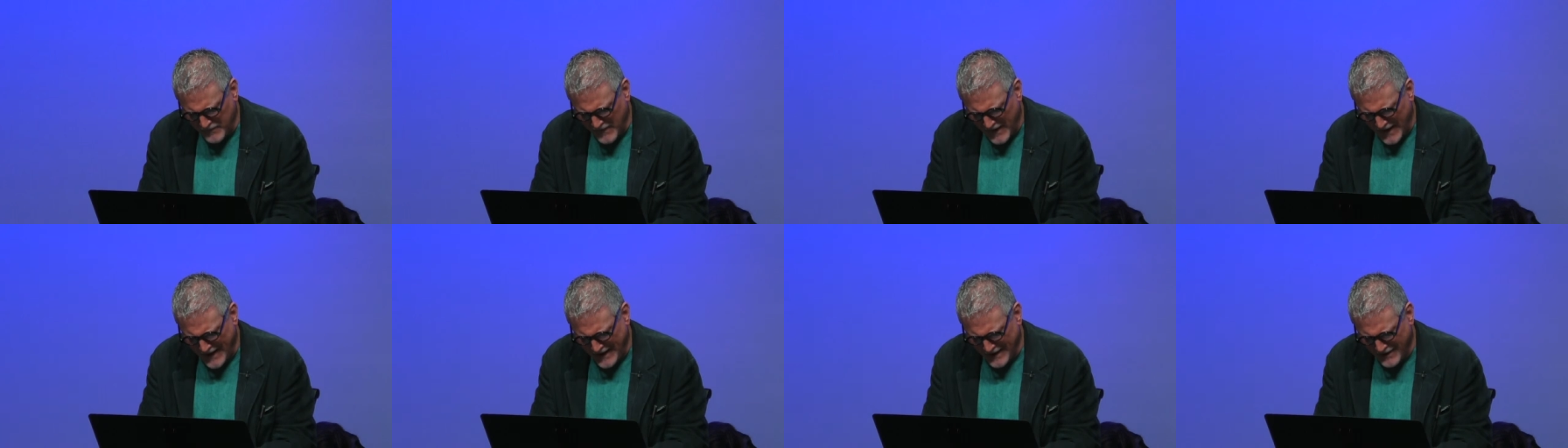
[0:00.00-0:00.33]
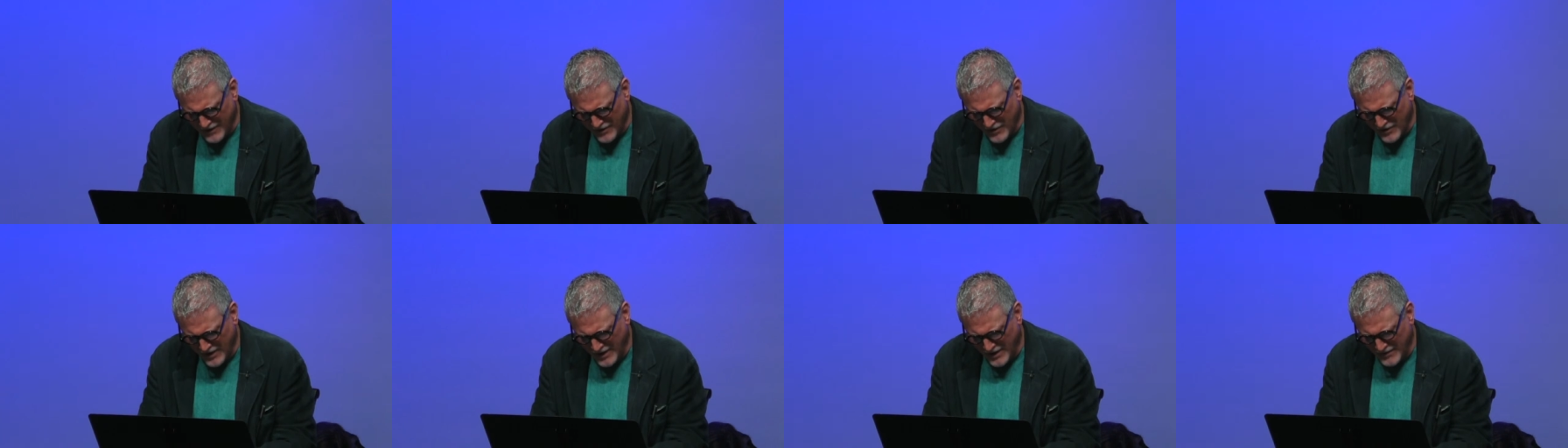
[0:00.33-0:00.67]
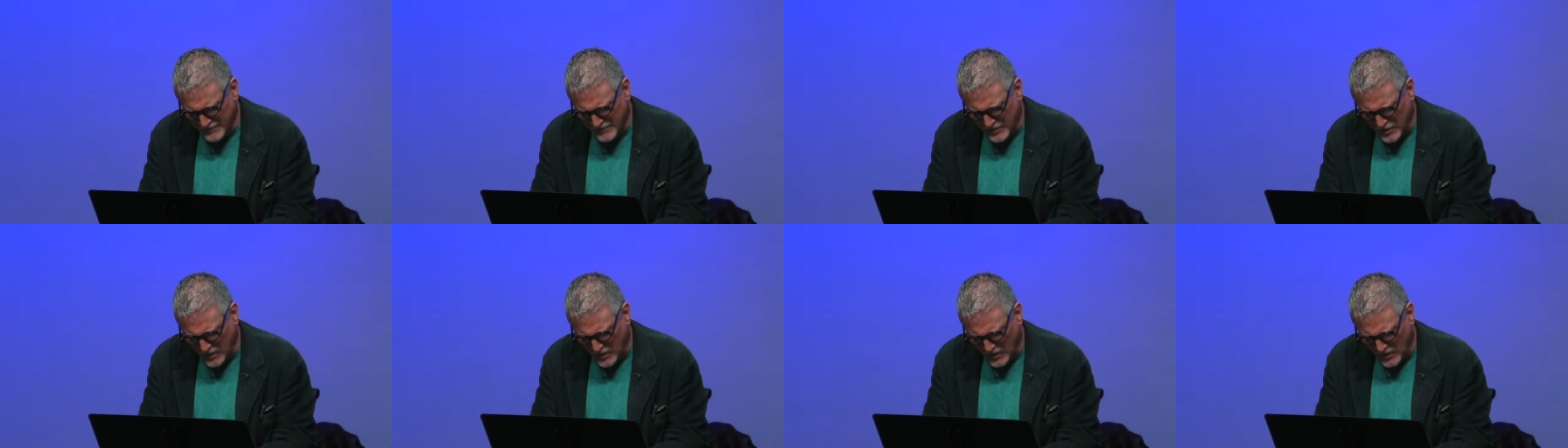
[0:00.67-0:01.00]
fire of
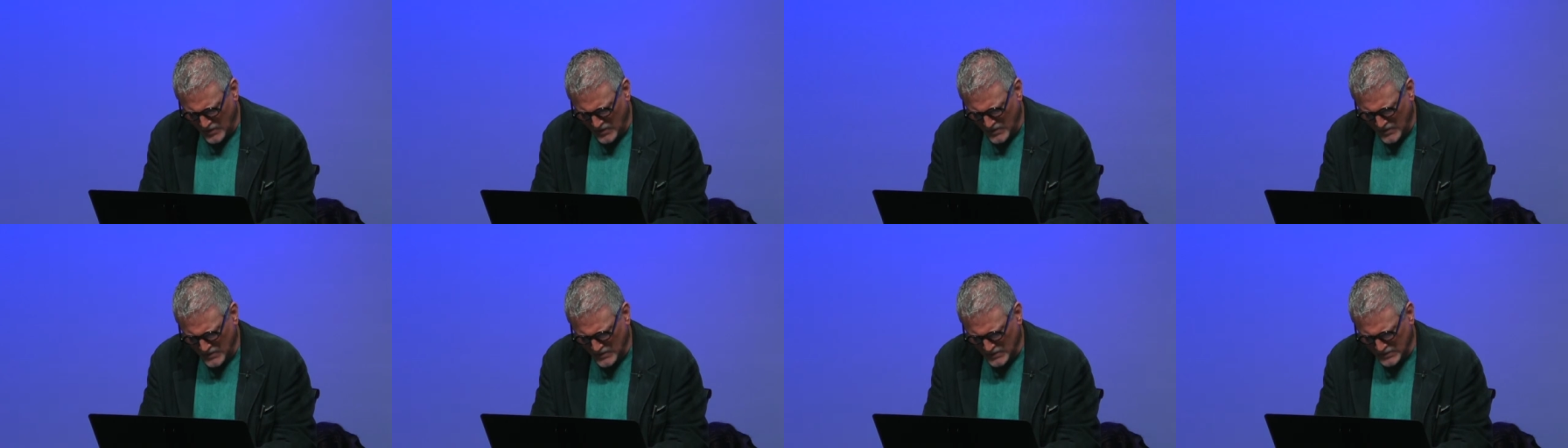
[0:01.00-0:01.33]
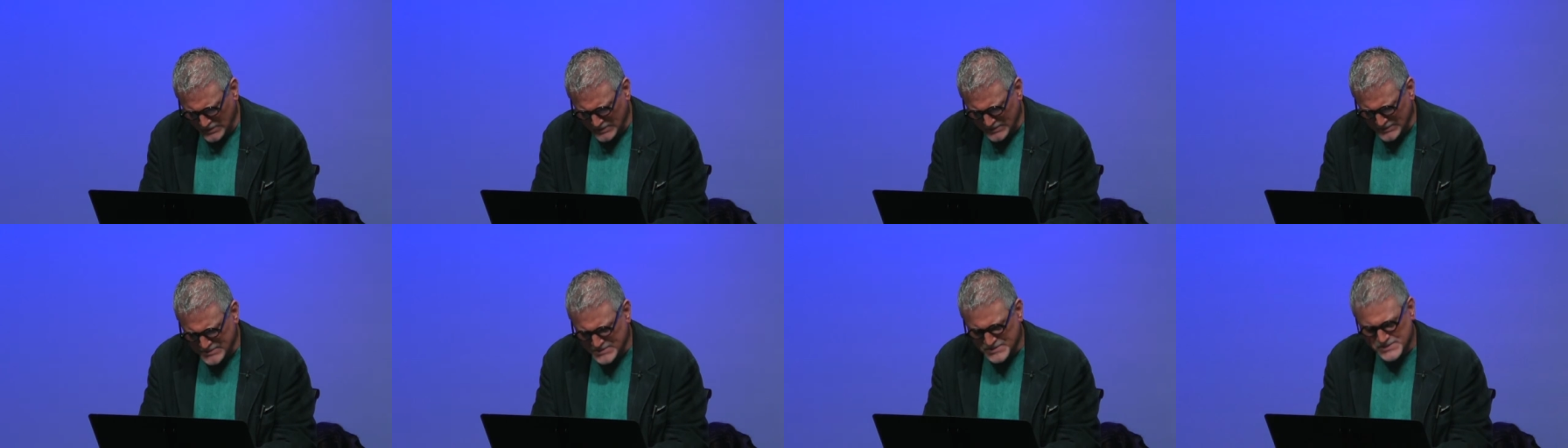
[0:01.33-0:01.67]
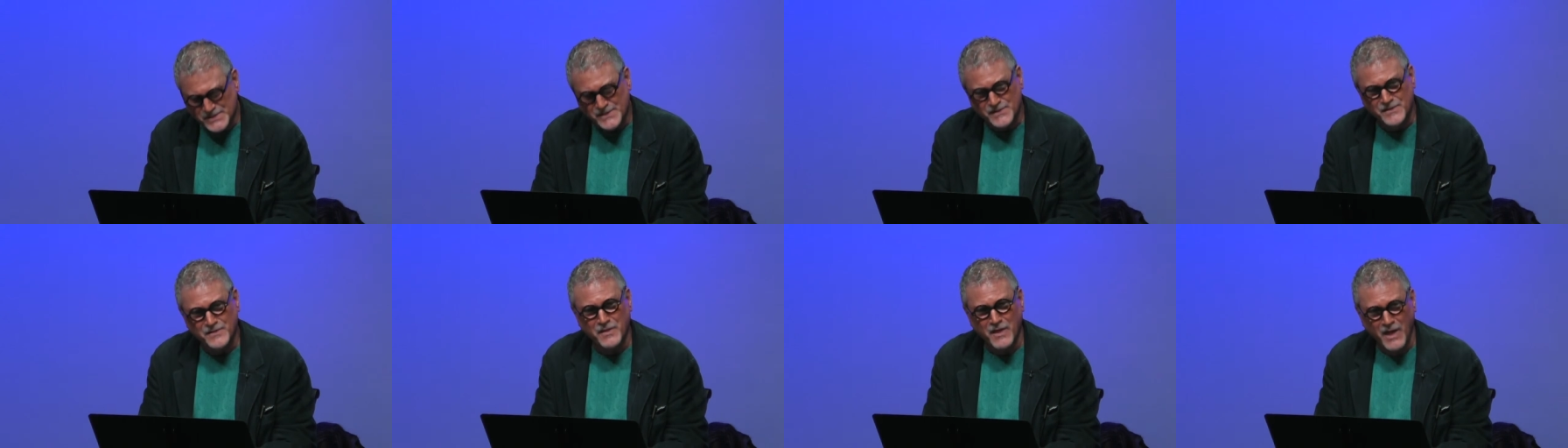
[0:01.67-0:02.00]

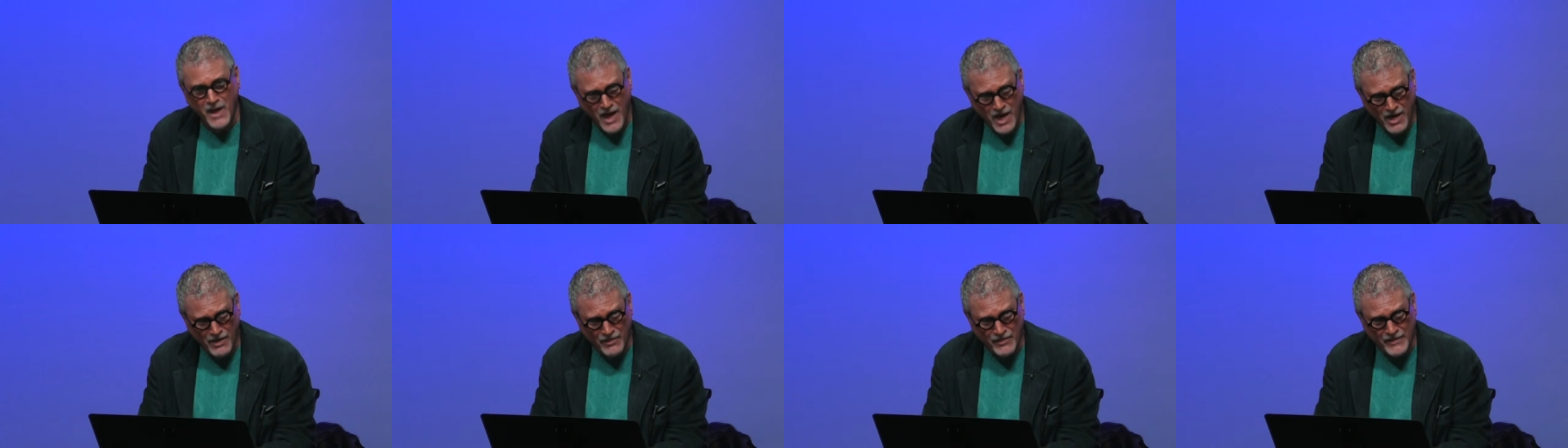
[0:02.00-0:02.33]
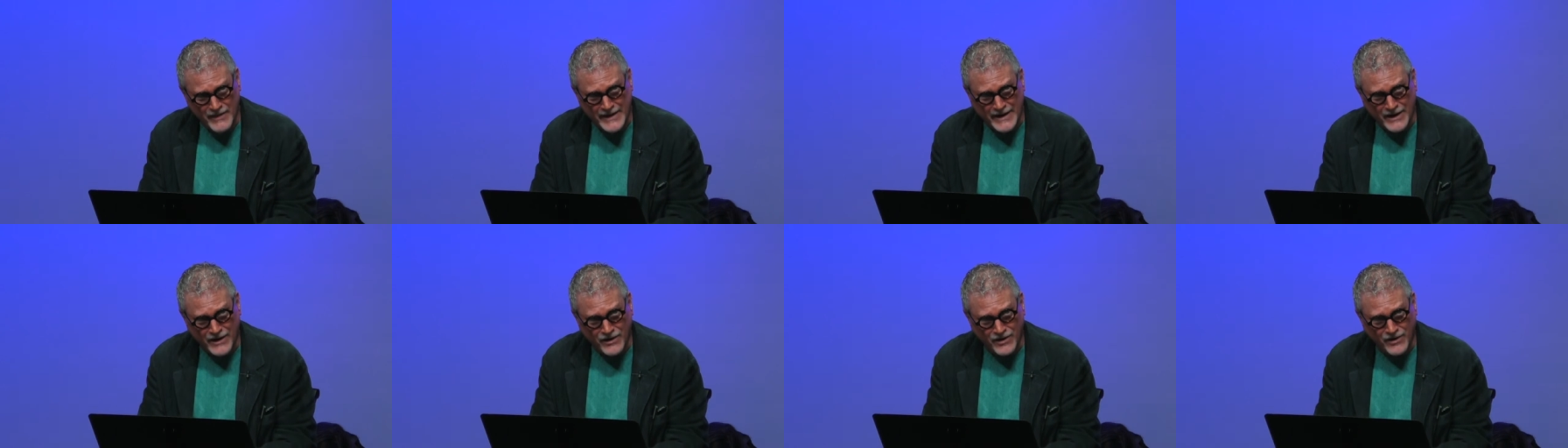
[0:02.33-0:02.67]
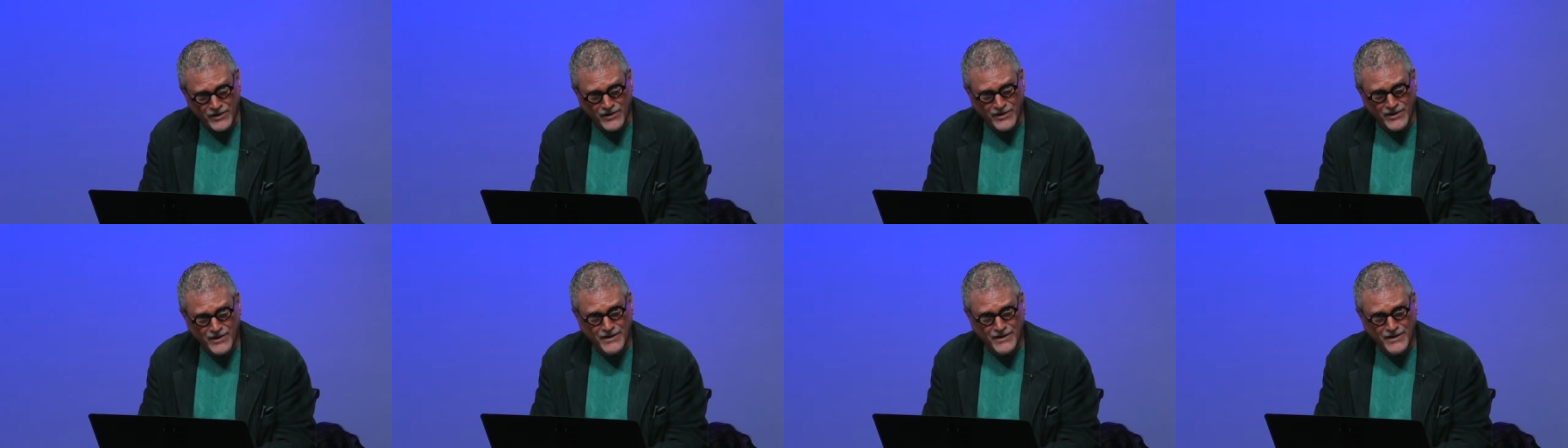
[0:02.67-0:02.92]
coals there.